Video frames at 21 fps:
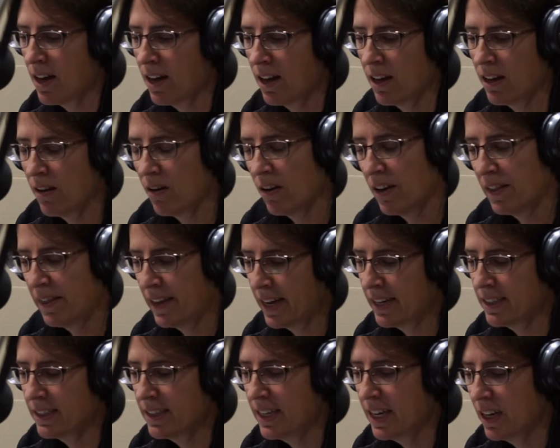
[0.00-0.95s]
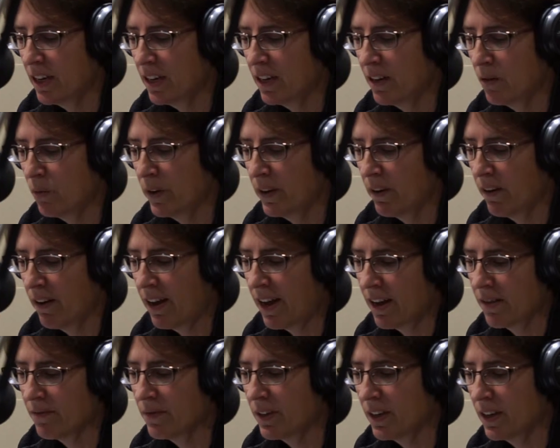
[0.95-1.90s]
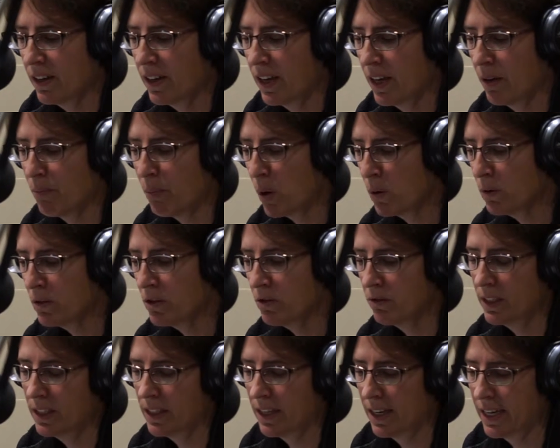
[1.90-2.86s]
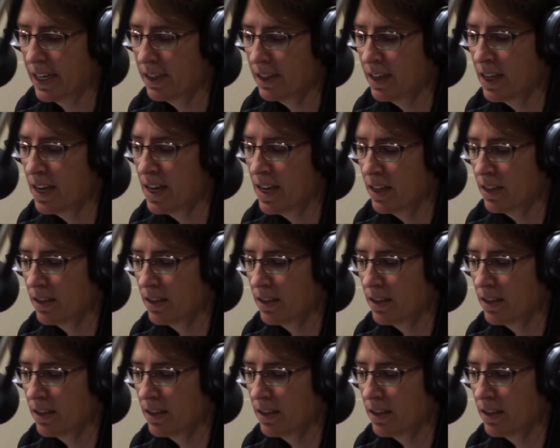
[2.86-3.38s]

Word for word: Uh, on that day, we are having a poetry night